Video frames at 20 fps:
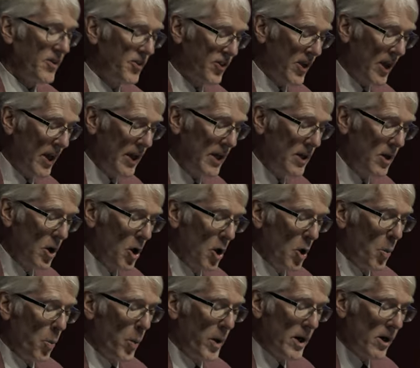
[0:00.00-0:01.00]
say,
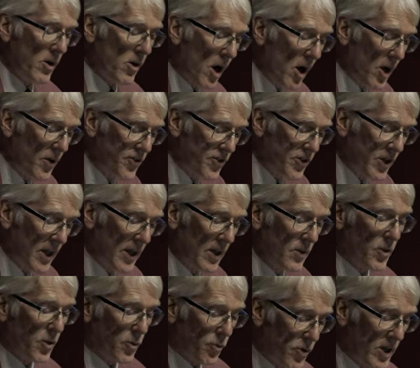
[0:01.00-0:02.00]
we are
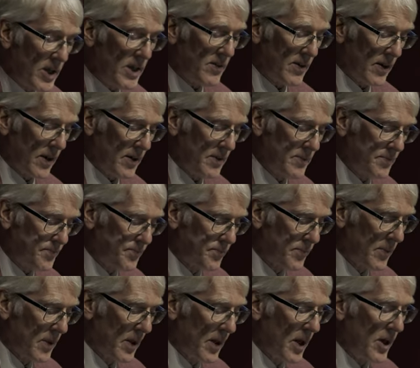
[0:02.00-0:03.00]
asking the reader
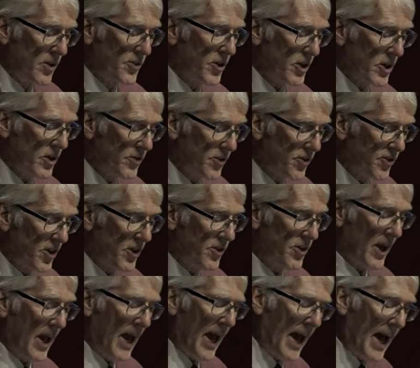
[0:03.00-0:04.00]
to
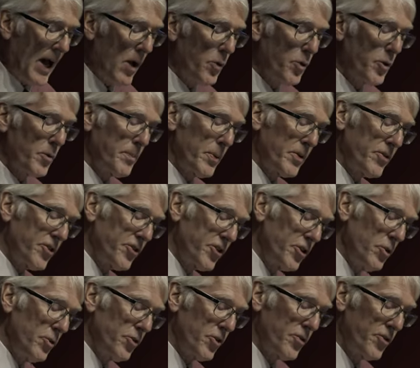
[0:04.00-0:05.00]
consider how the
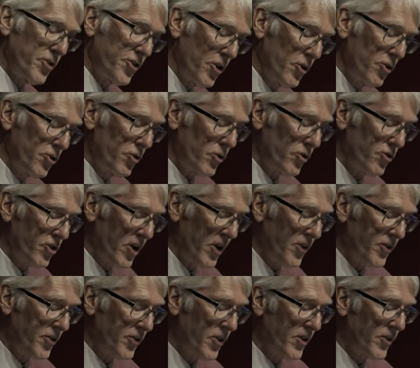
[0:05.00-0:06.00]
pursuit of social
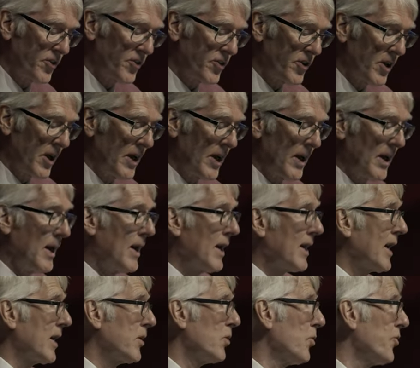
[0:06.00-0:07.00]
justice
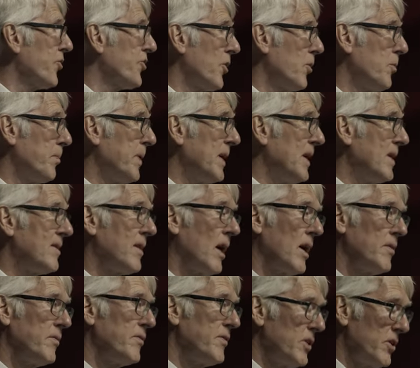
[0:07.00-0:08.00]
can also be
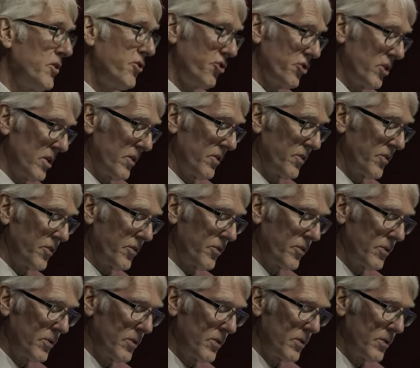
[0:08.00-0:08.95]
diversions,